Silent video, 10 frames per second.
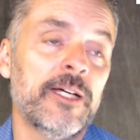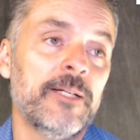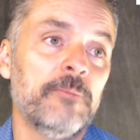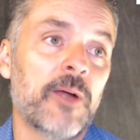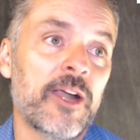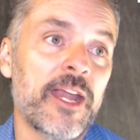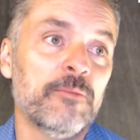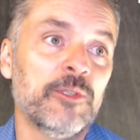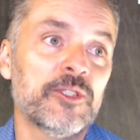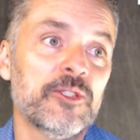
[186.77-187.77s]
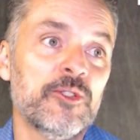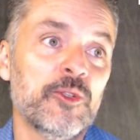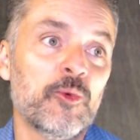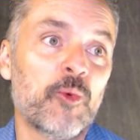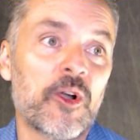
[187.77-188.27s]
are able to
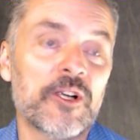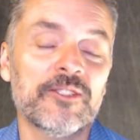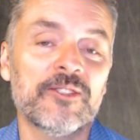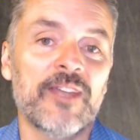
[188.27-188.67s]
do works